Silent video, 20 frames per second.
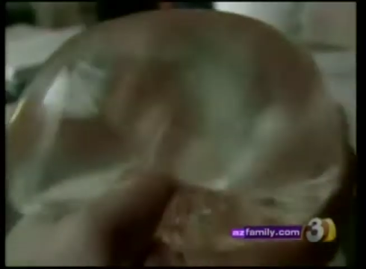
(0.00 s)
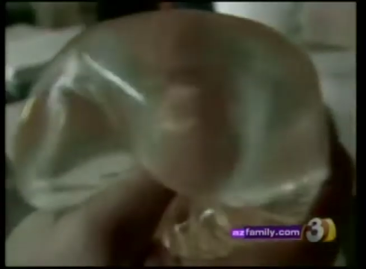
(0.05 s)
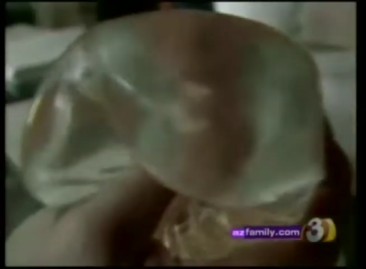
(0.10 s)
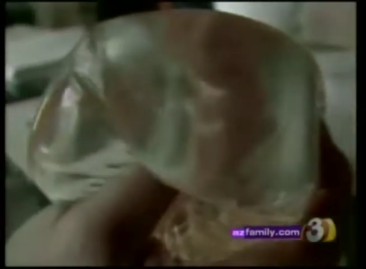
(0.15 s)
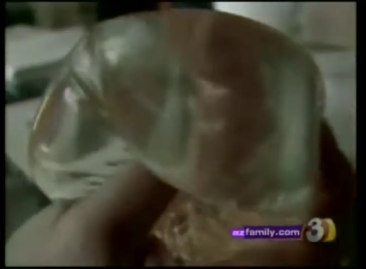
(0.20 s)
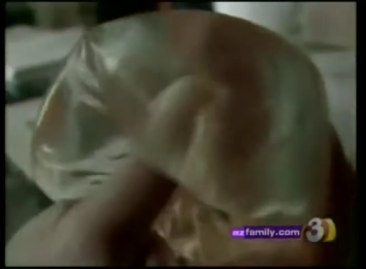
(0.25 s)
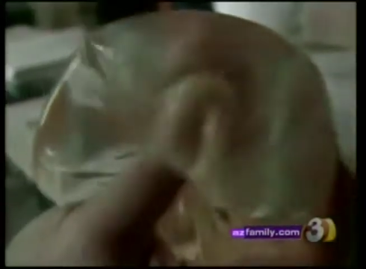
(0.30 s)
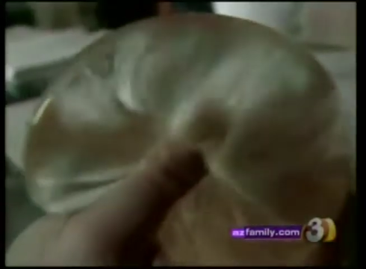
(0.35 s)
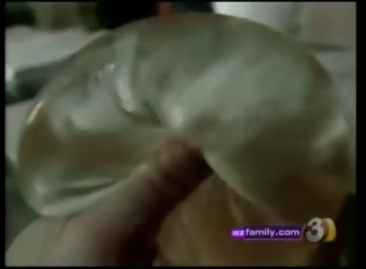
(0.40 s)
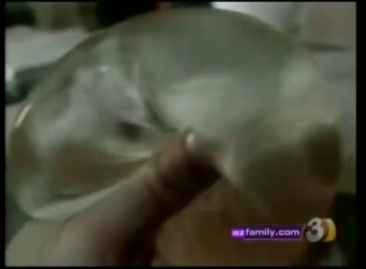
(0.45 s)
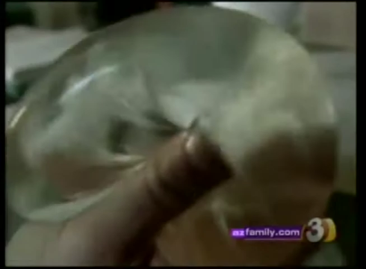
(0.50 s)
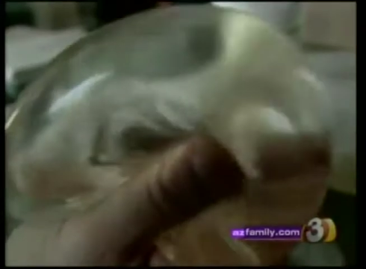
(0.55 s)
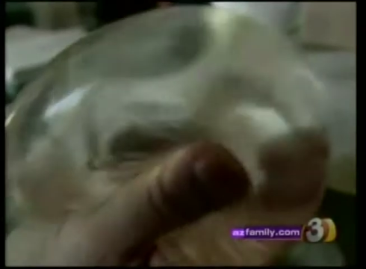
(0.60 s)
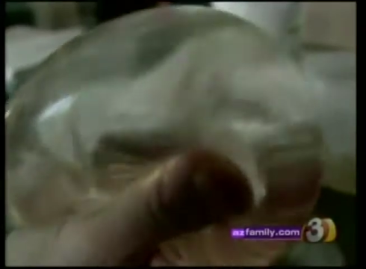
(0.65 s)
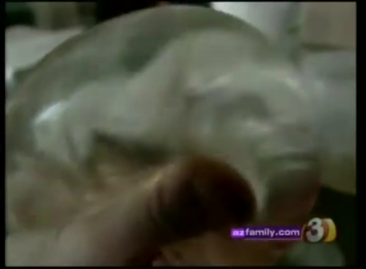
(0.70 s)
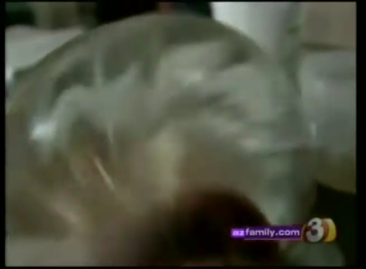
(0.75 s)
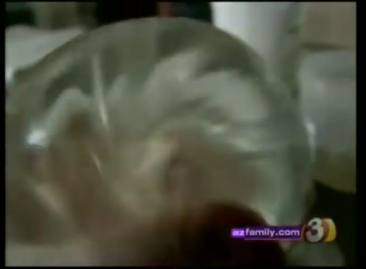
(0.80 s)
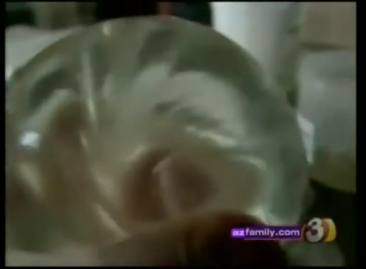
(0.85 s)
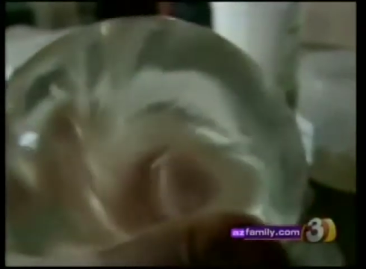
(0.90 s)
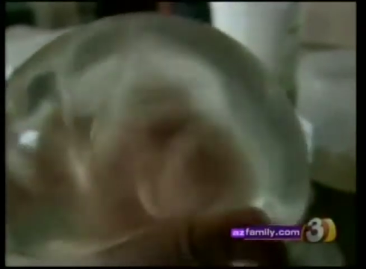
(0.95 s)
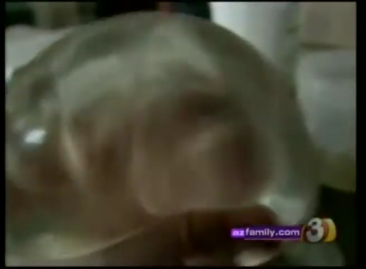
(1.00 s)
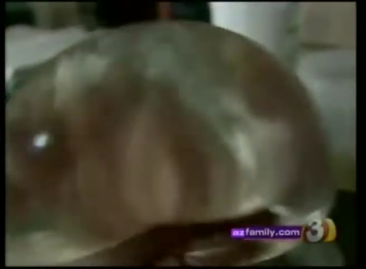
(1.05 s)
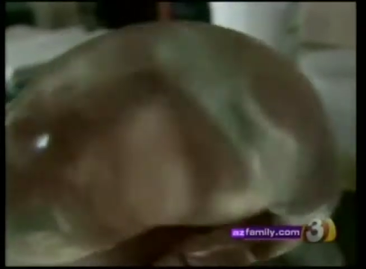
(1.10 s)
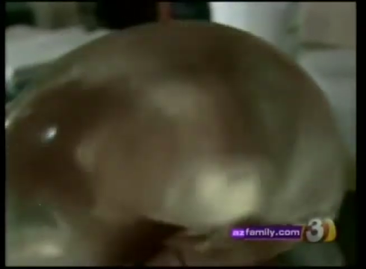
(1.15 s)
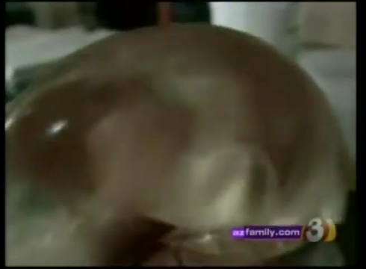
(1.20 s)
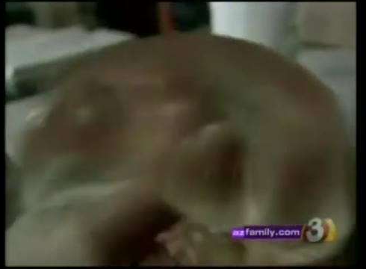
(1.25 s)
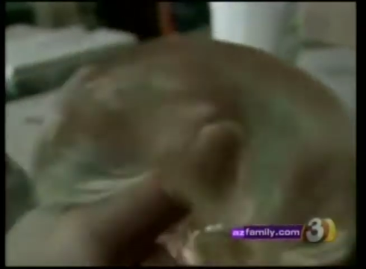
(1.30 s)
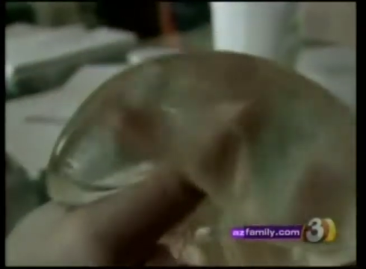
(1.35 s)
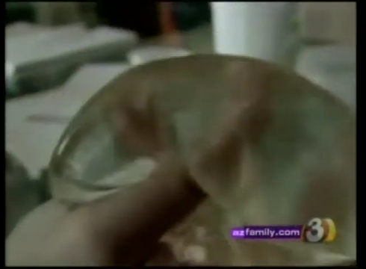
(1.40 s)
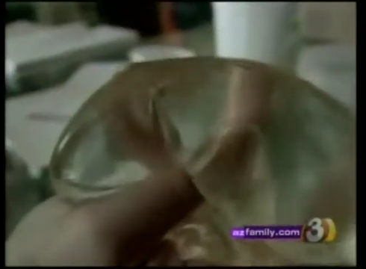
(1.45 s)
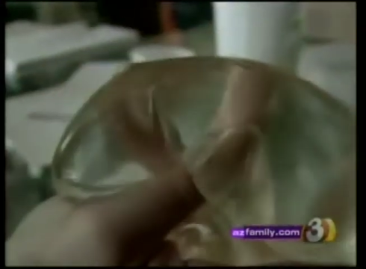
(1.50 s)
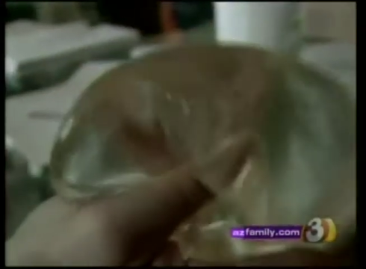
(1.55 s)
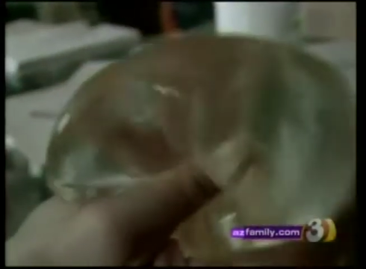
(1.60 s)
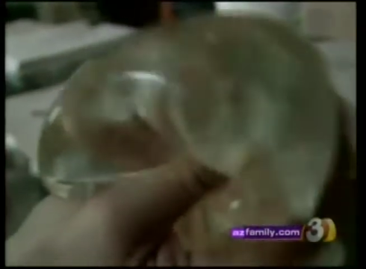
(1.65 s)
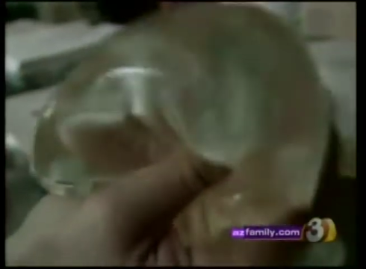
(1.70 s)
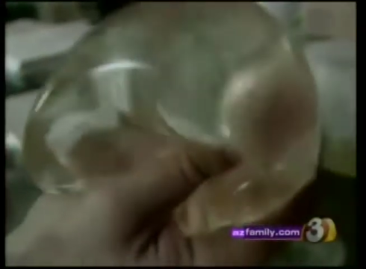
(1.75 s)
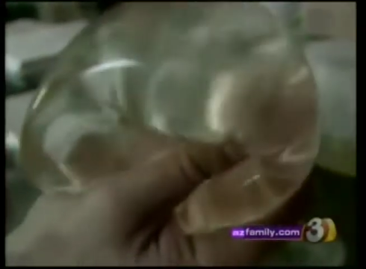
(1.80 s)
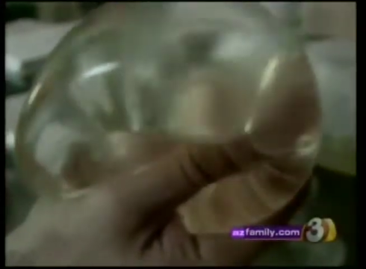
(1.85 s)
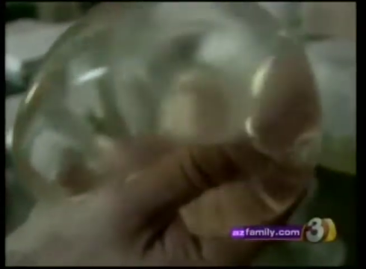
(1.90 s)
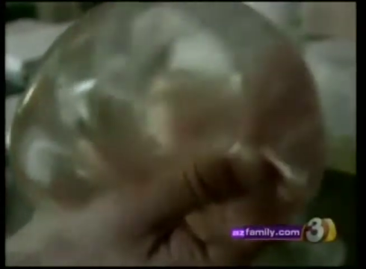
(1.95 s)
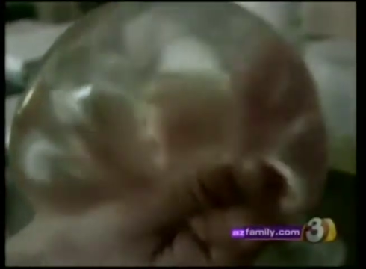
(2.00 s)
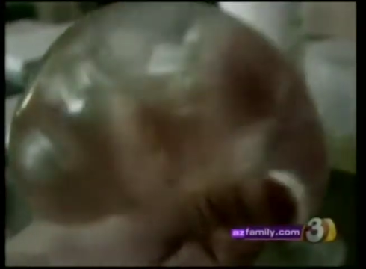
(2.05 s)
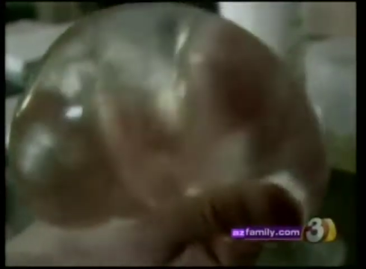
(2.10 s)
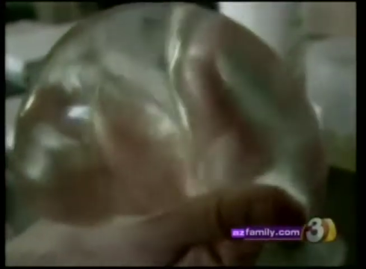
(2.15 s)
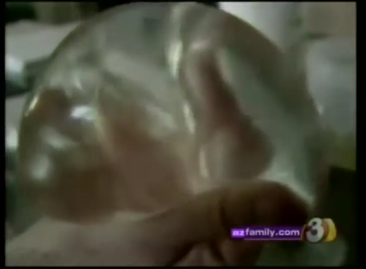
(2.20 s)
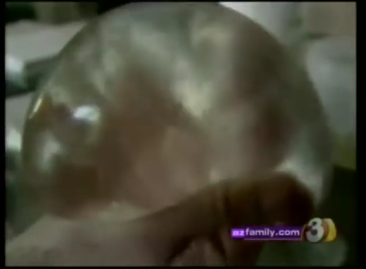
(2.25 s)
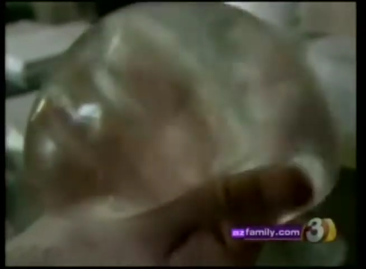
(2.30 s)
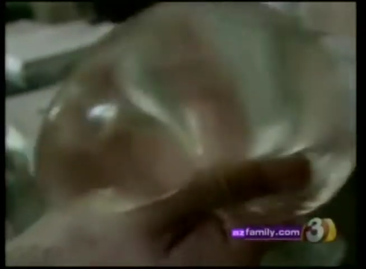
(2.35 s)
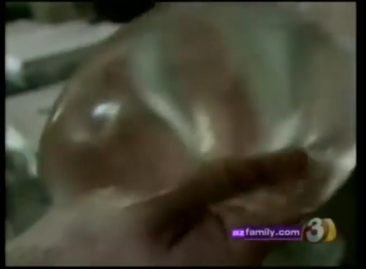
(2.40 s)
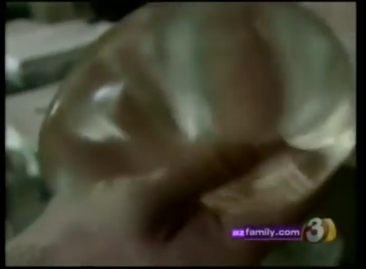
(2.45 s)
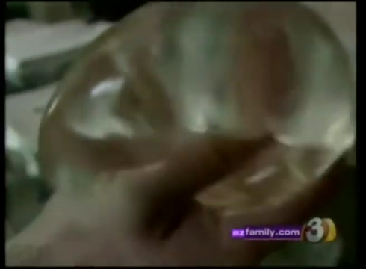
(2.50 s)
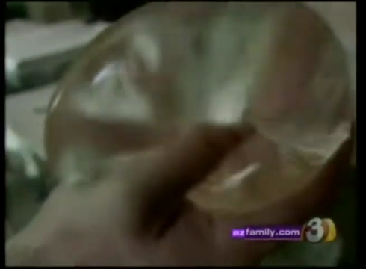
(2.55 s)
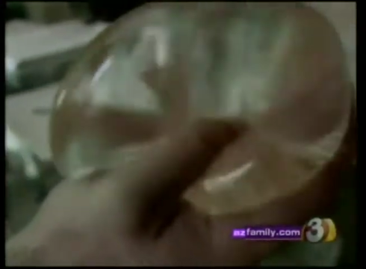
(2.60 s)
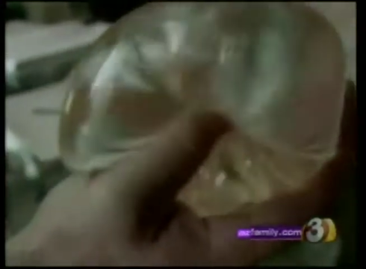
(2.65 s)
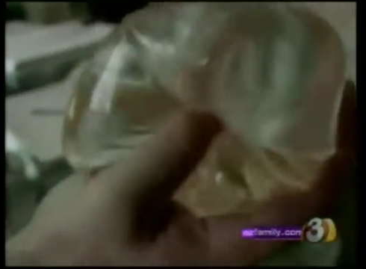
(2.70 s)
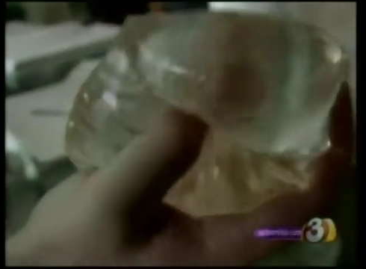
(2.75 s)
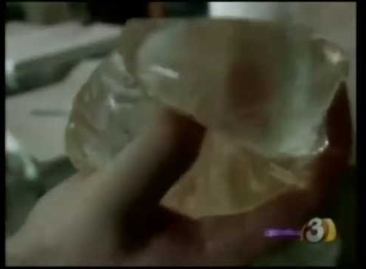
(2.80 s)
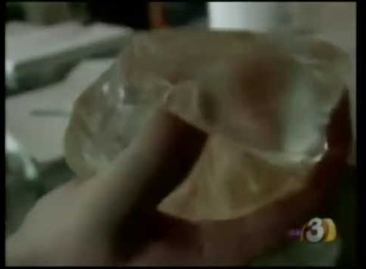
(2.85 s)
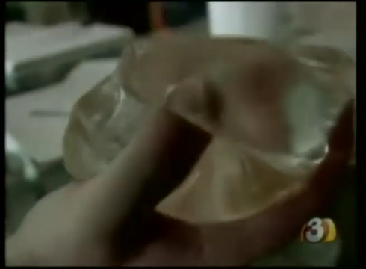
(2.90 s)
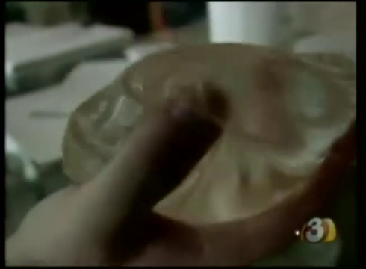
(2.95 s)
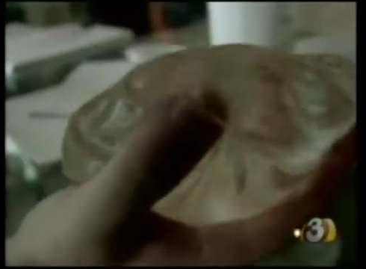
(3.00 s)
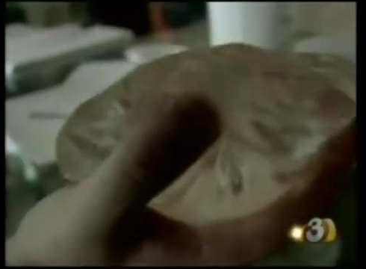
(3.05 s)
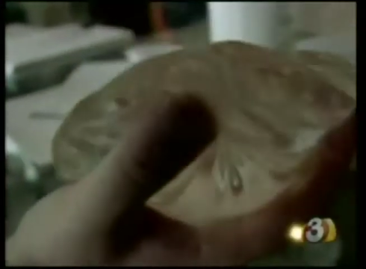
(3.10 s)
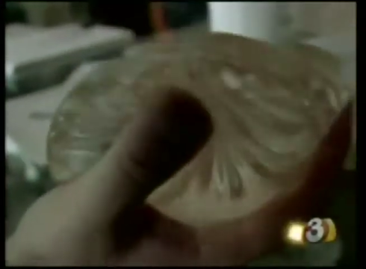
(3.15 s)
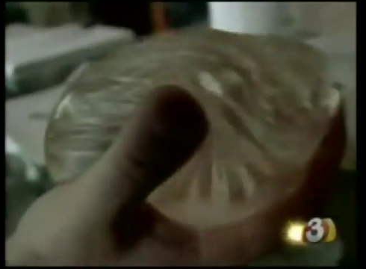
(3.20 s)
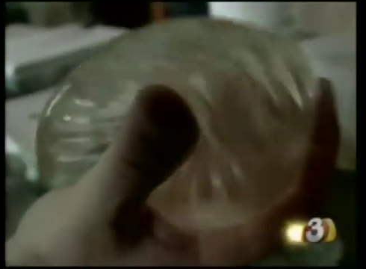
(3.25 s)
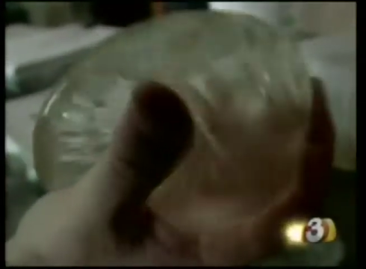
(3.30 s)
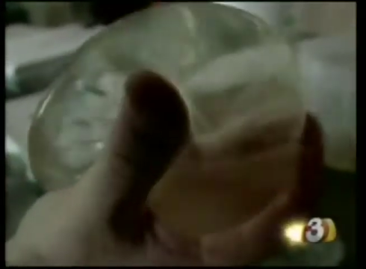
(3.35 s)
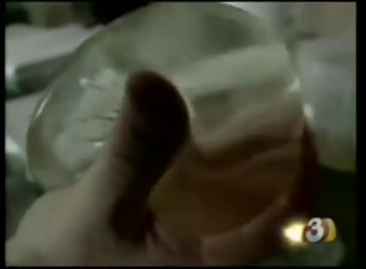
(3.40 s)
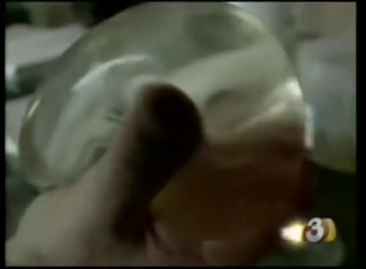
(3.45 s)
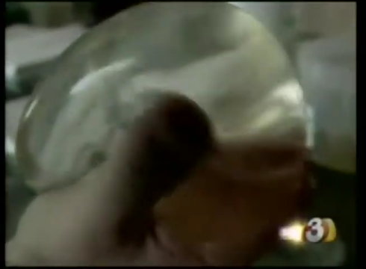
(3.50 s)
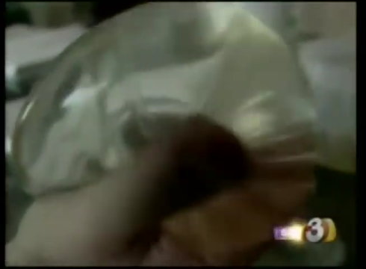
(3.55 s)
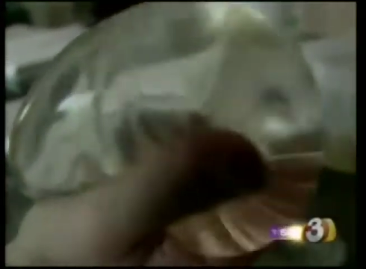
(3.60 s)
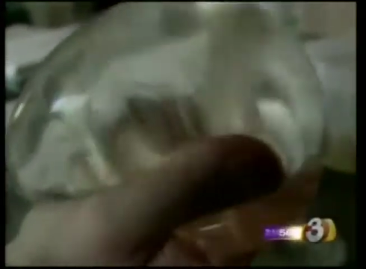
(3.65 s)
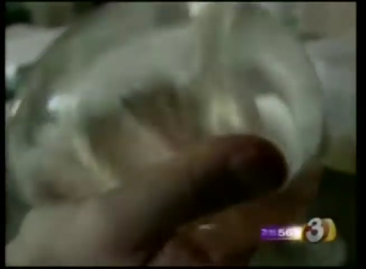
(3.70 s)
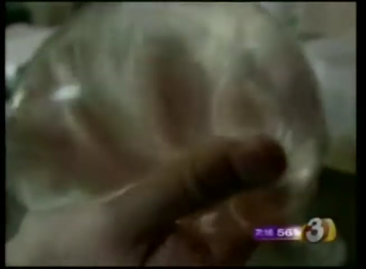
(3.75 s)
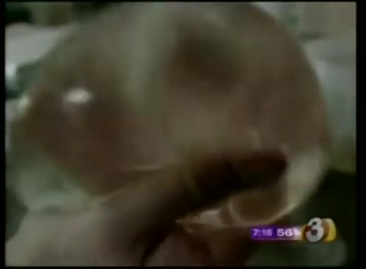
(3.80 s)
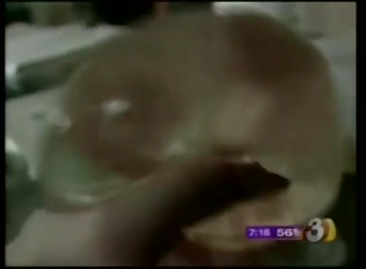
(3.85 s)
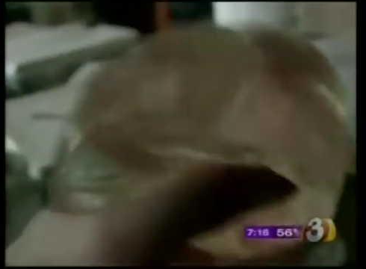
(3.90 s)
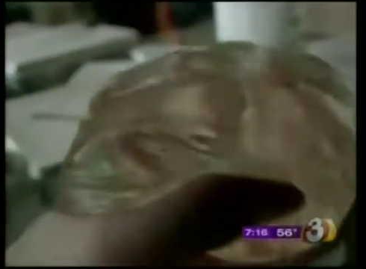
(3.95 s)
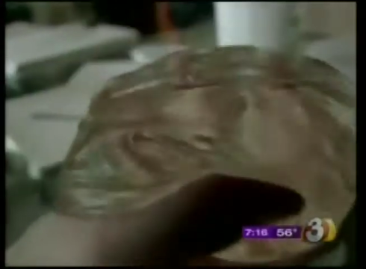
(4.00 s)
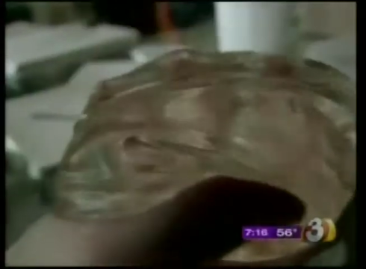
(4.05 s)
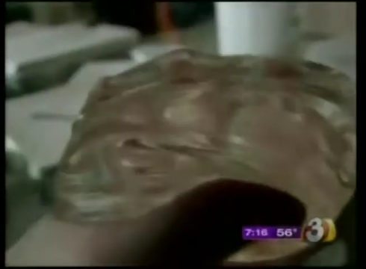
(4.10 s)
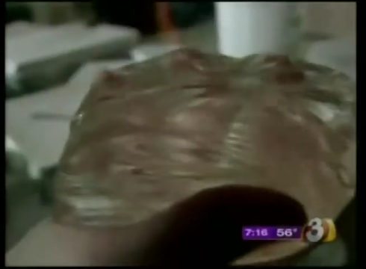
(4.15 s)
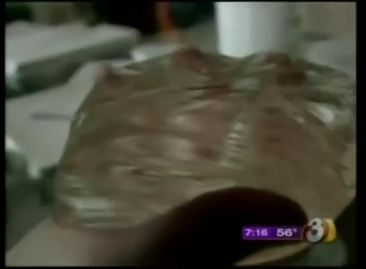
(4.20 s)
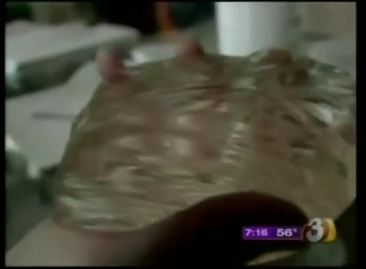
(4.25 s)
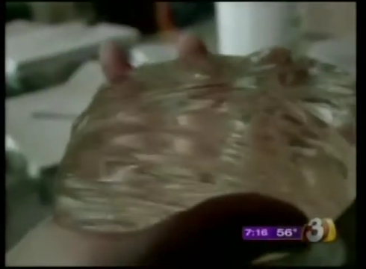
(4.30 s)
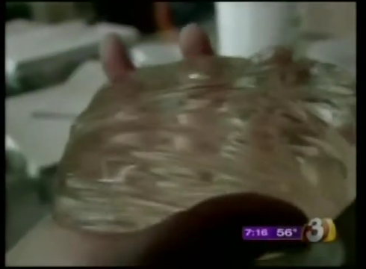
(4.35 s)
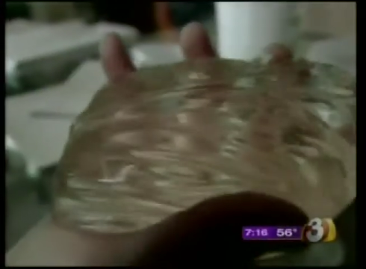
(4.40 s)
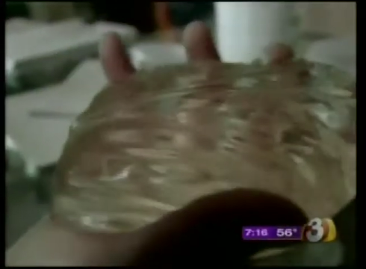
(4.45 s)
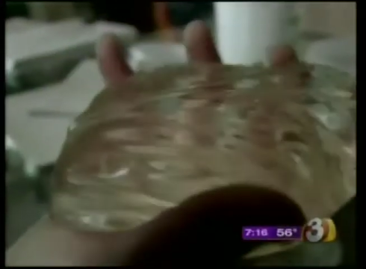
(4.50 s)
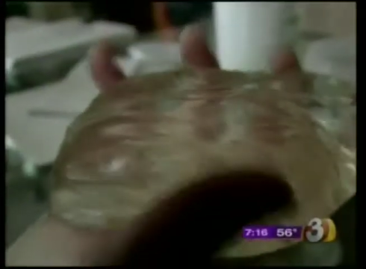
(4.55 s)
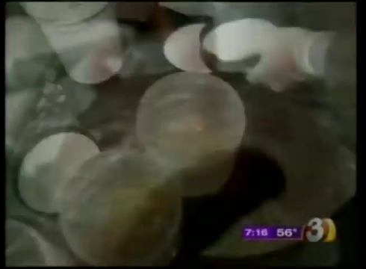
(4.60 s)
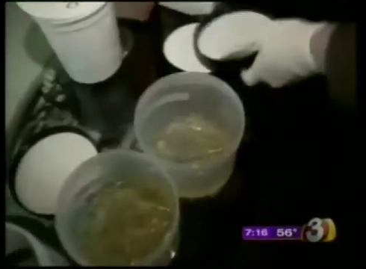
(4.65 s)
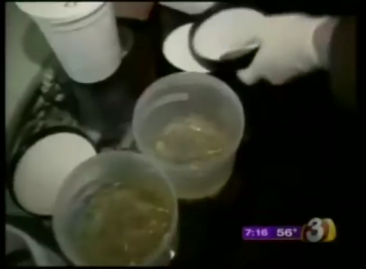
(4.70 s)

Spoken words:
No face is visible, so there are no lips to read.